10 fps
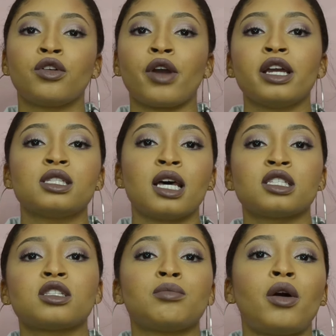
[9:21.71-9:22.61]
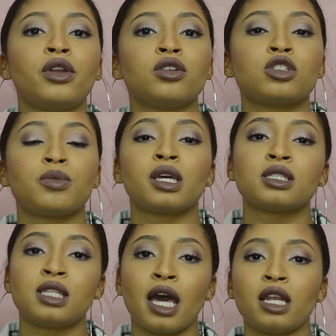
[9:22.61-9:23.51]
great testimonials
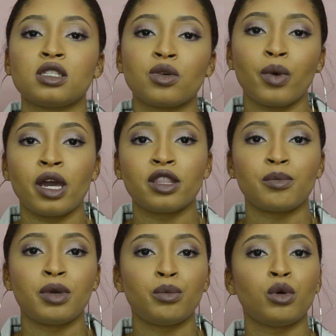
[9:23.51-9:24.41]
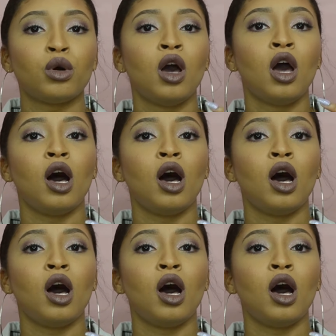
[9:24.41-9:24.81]
because that is the way that people